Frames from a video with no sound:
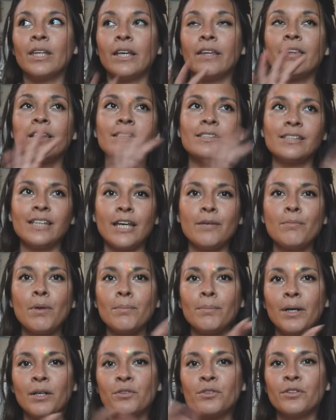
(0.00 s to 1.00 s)
the same
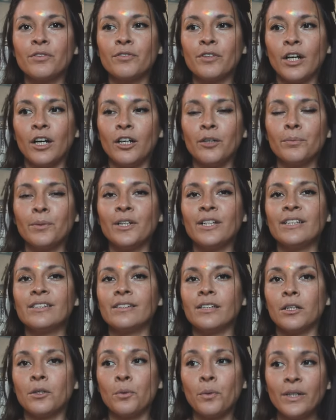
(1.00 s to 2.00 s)
amount of carbon is
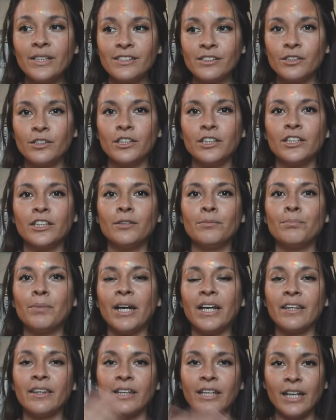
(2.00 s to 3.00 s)
sequestered
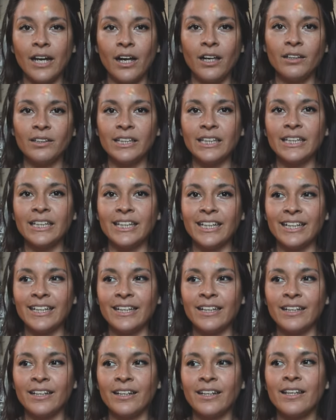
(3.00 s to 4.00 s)
by the algae
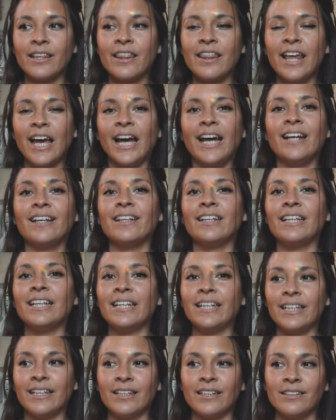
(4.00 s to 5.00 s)
ink than
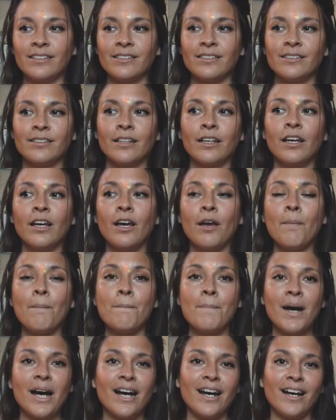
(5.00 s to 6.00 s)
it is
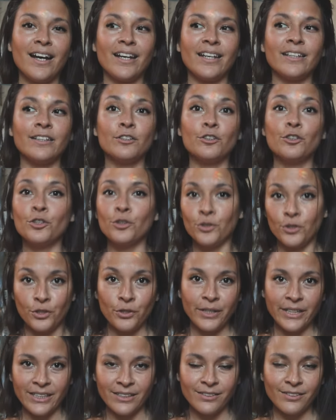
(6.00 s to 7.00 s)
by 2
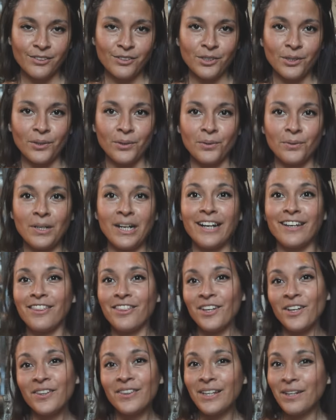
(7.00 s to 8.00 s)
trees. So I
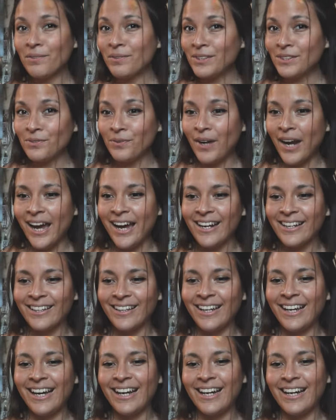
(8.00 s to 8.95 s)
thought that was rad.